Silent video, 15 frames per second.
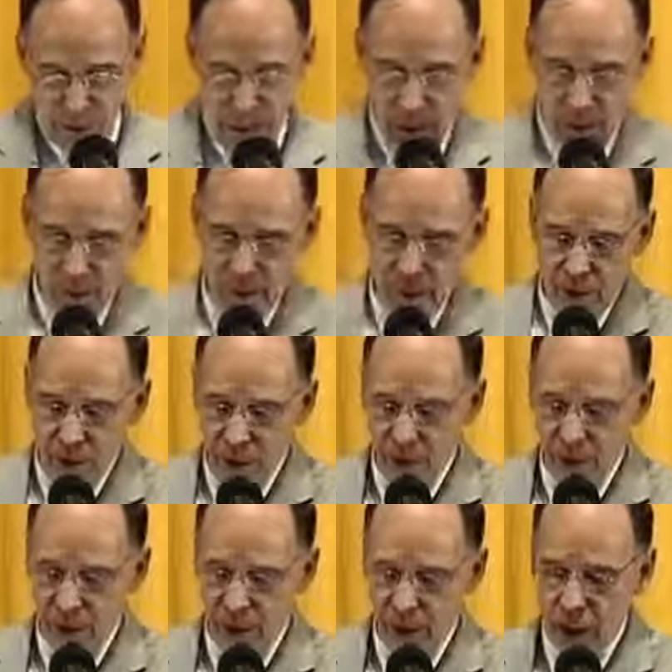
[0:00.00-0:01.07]

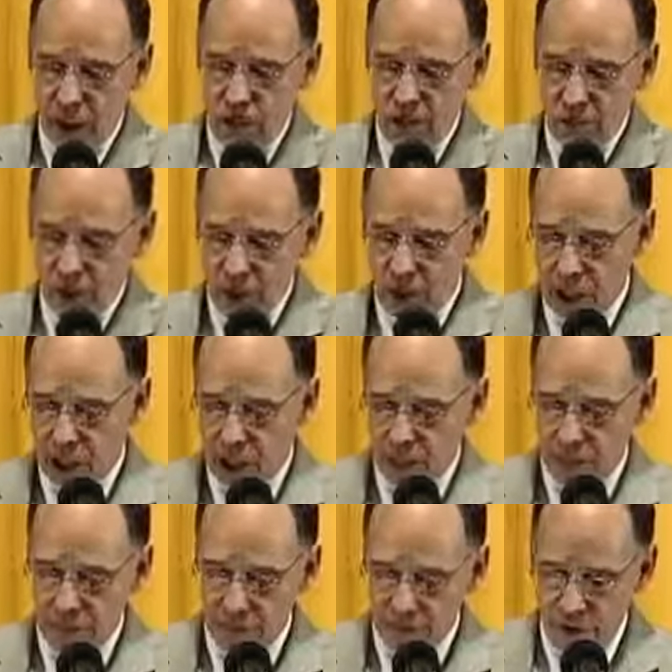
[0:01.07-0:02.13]
Eve was
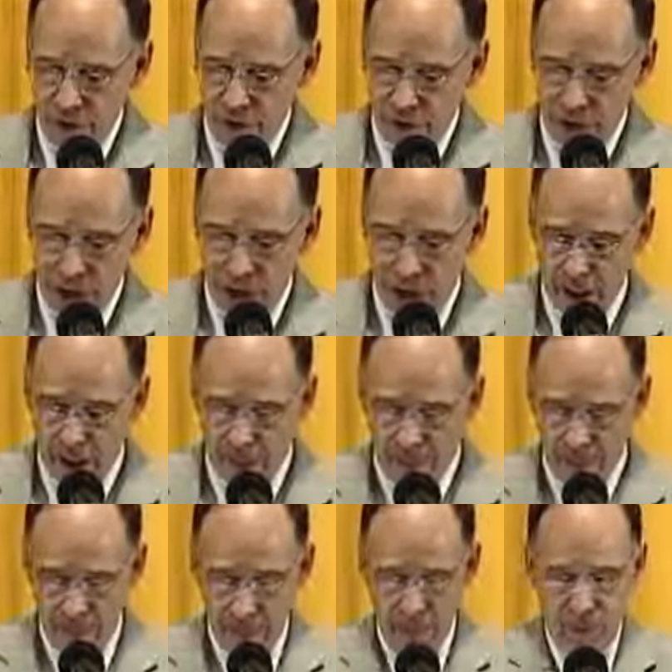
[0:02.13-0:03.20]
taken from
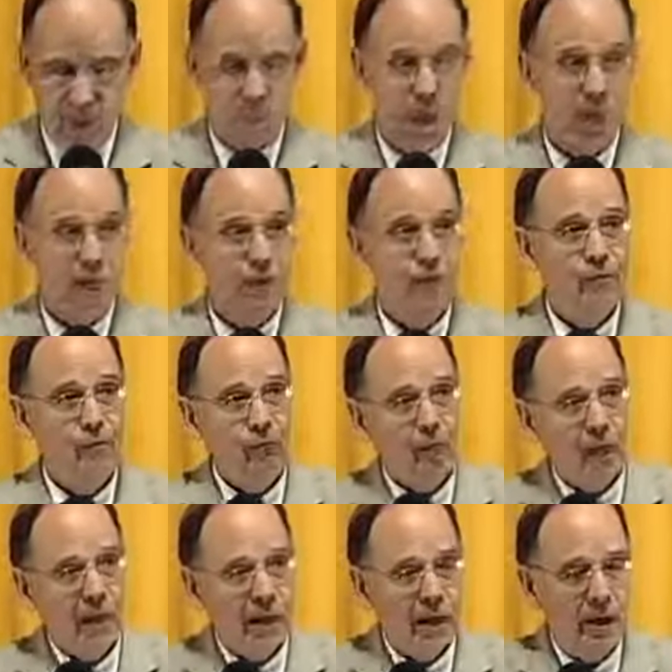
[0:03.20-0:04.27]
man, made
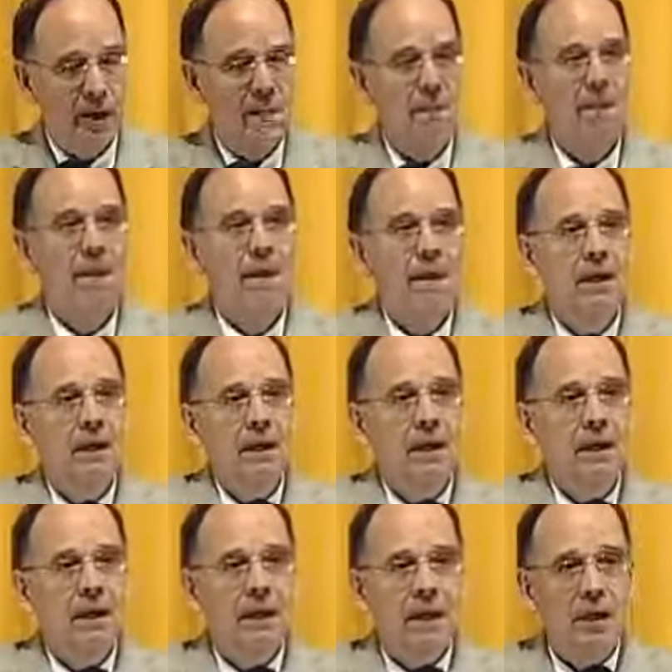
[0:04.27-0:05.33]
for man,
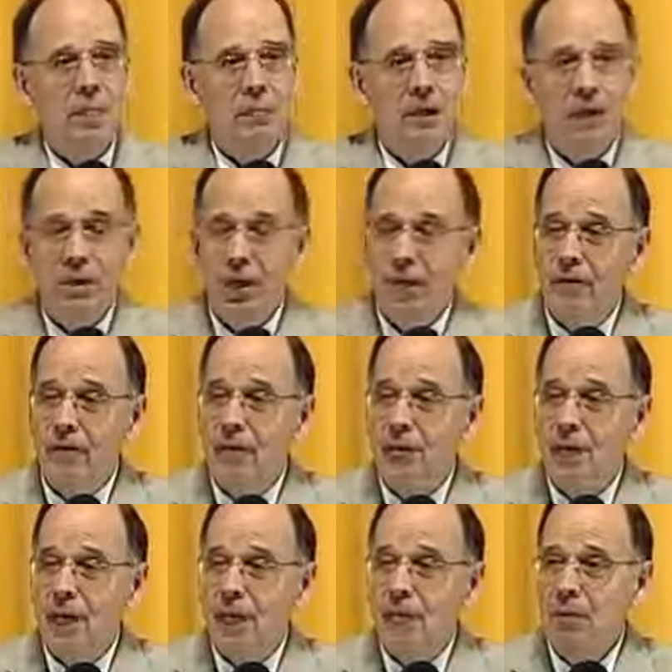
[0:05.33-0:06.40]
and they both have the
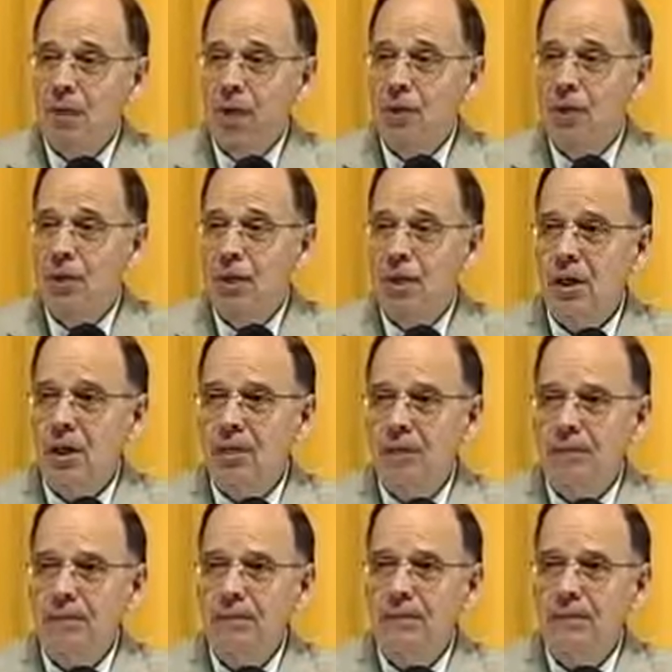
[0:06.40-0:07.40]
same destiny